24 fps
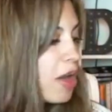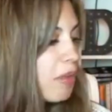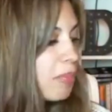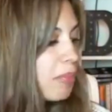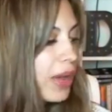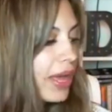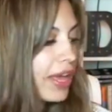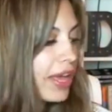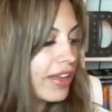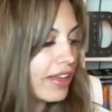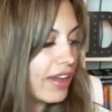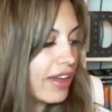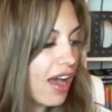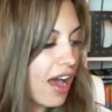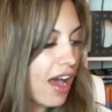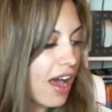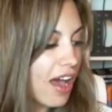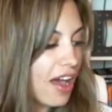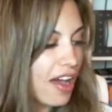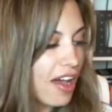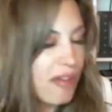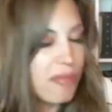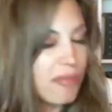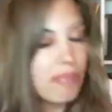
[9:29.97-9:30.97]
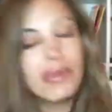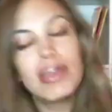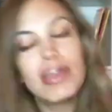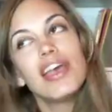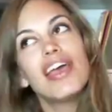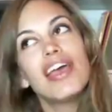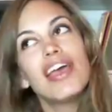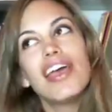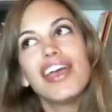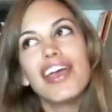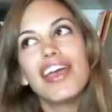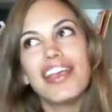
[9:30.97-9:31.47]
But
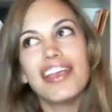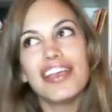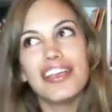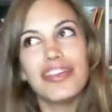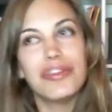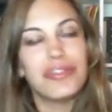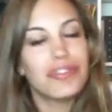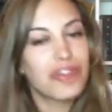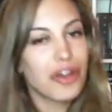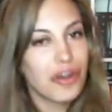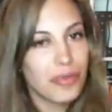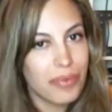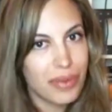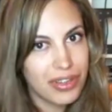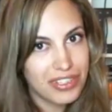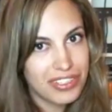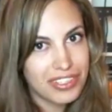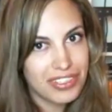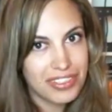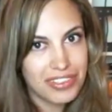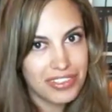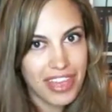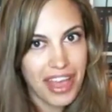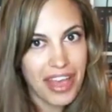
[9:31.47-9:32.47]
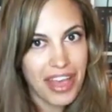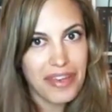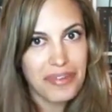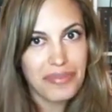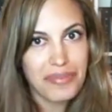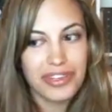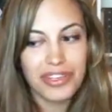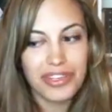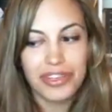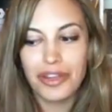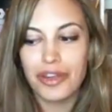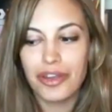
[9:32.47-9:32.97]
you don't want to do that
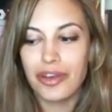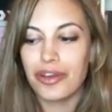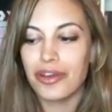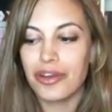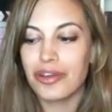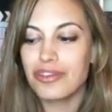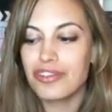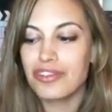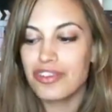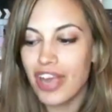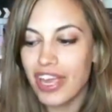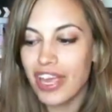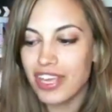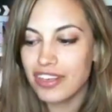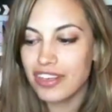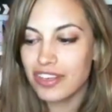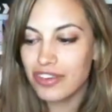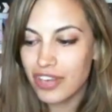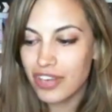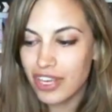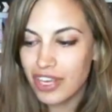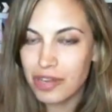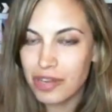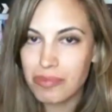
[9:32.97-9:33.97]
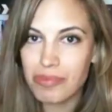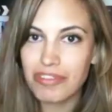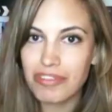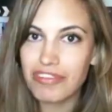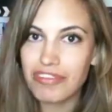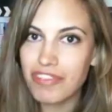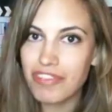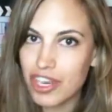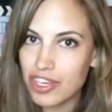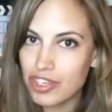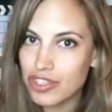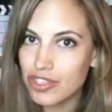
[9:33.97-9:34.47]
when you're trying to create a
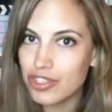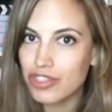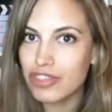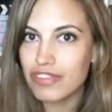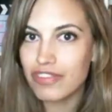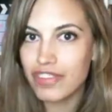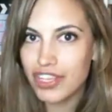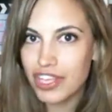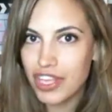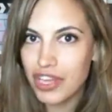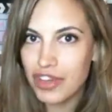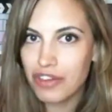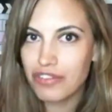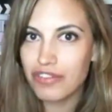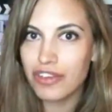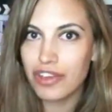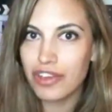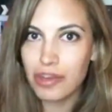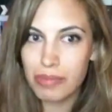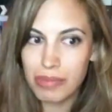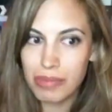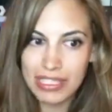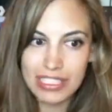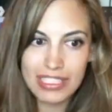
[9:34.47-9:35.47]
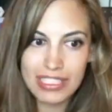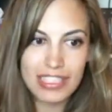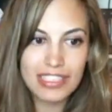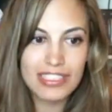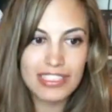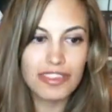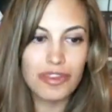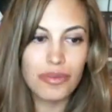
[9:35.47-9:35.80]
professional video for your business.